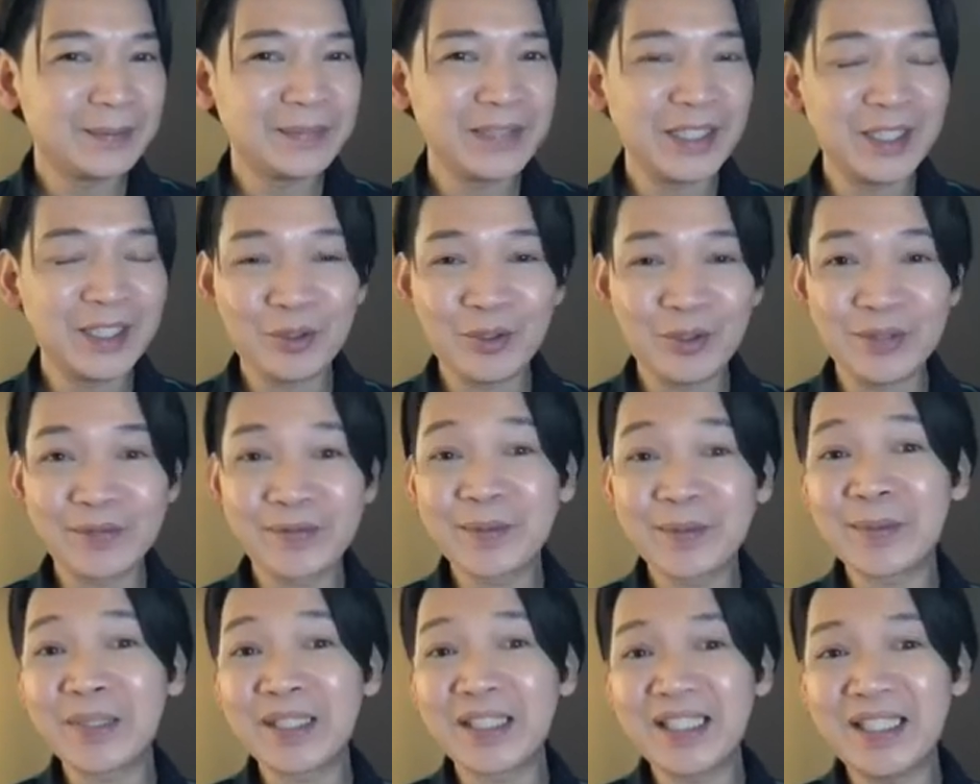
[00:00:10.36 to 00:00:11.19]
Hello
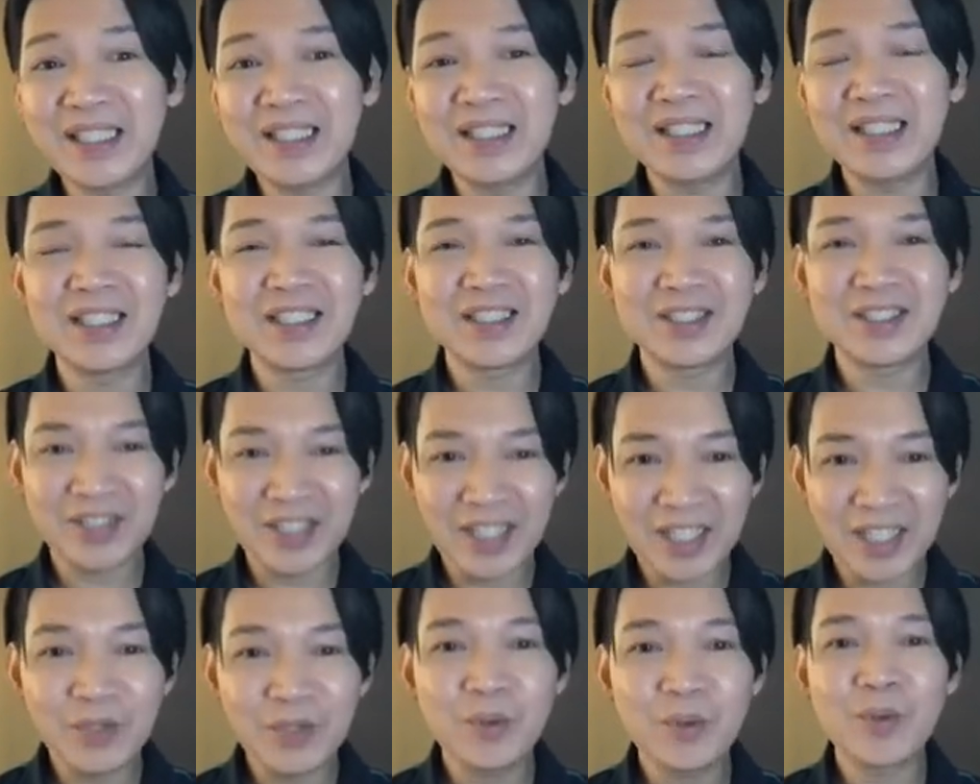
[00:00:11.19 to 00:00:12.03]
everybody.
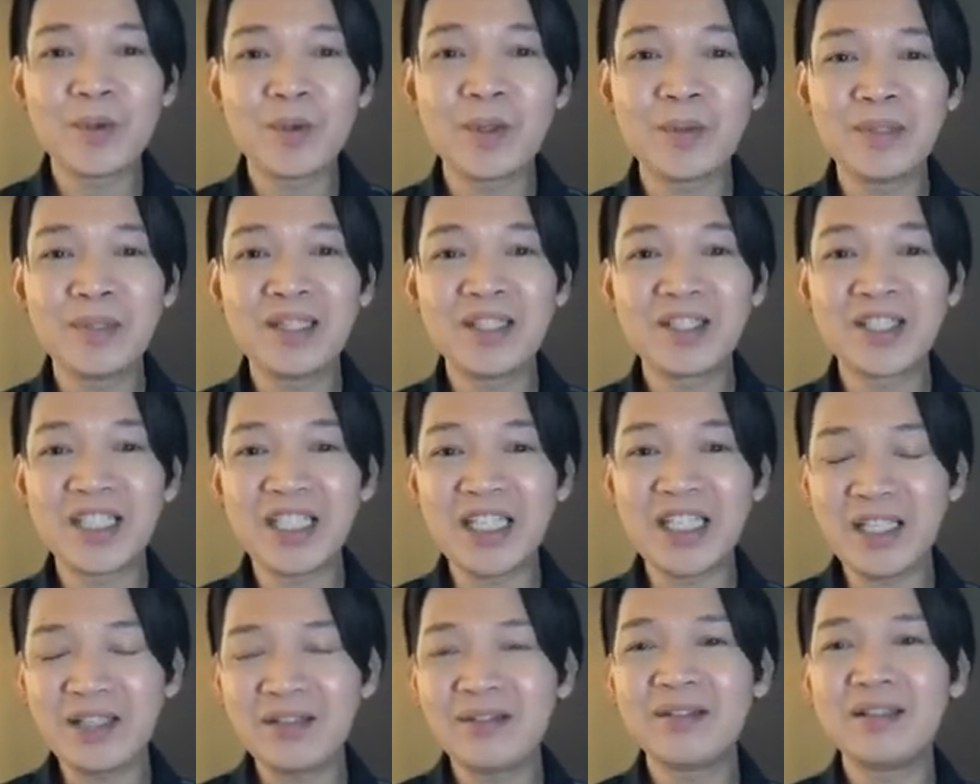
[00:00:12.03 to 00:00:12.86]
Today we will be
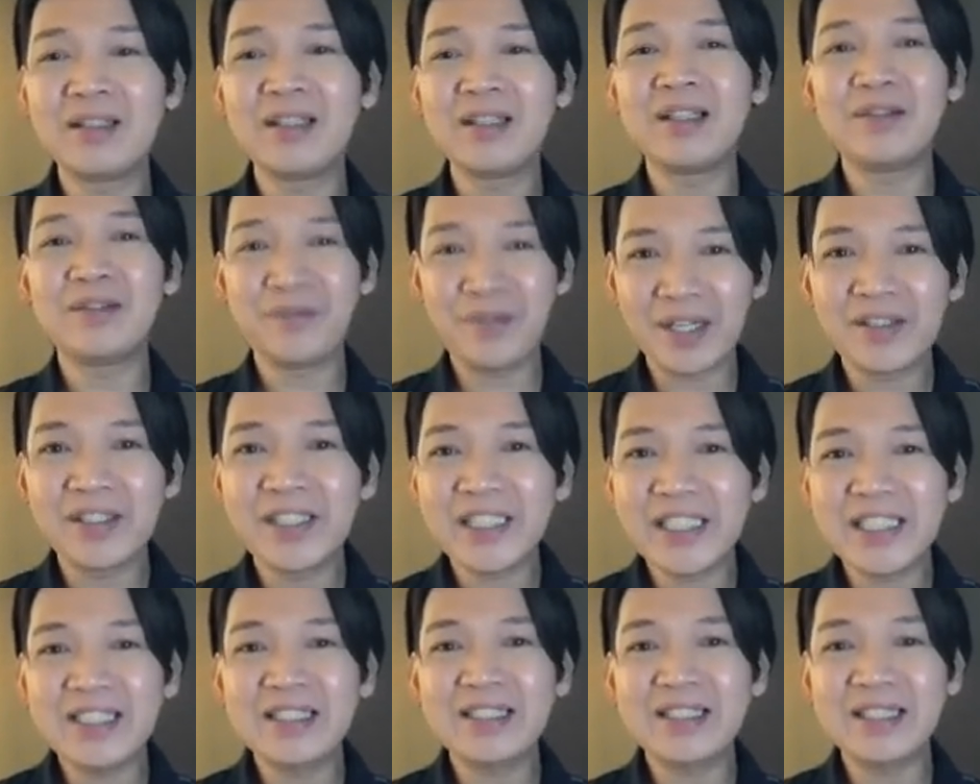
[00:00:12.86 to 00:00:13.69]
learning very
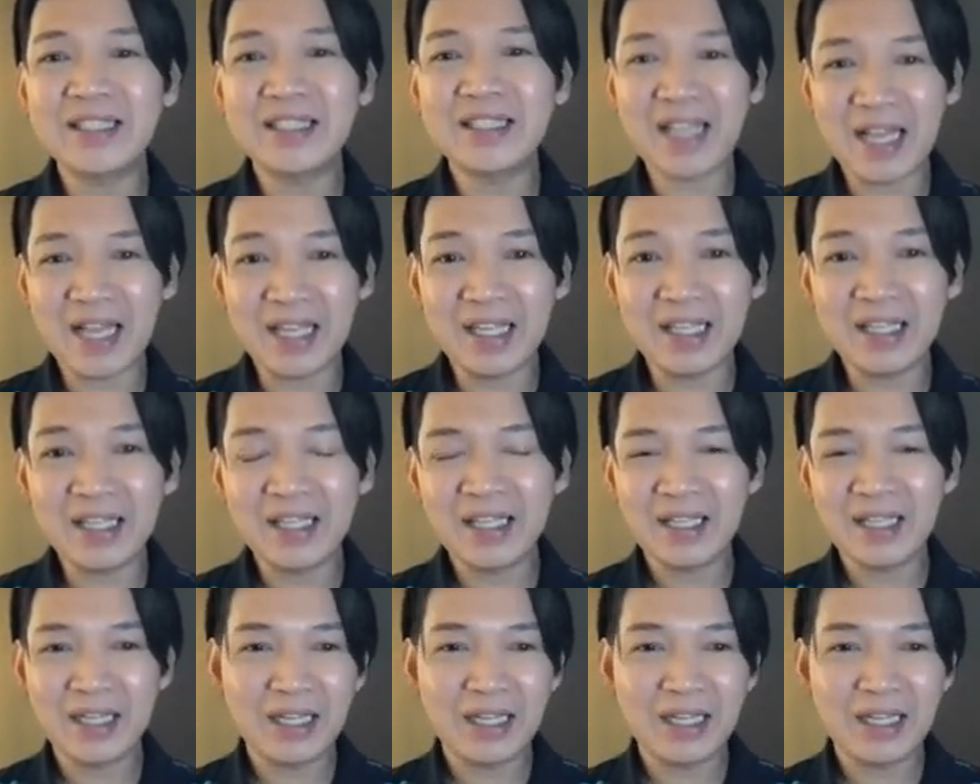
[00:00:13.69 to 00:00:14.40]
easy Thai.